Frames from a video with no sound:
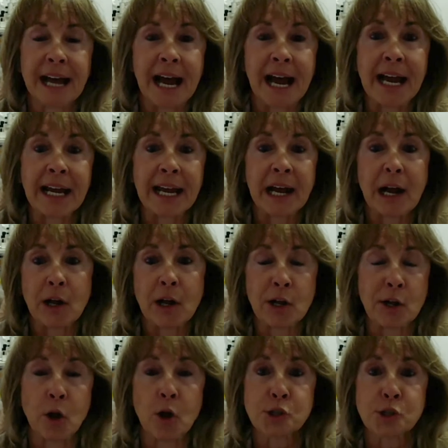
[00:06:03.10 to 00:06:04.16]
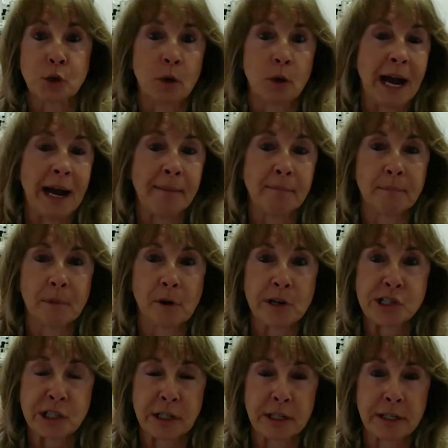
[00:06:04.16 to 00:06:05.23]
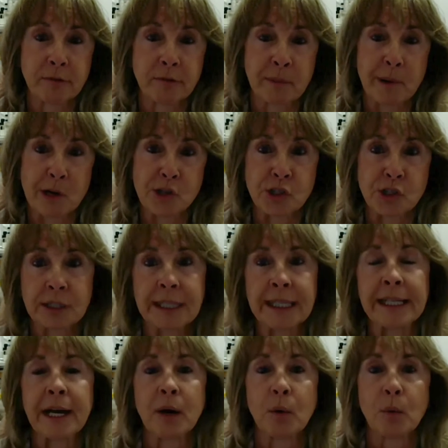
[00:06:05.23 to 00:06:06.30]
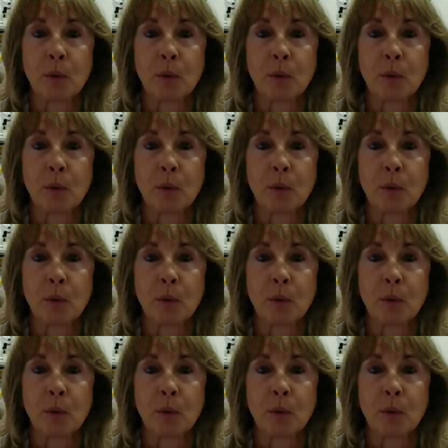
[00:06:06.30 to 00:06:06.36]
I'm originally from Argentina,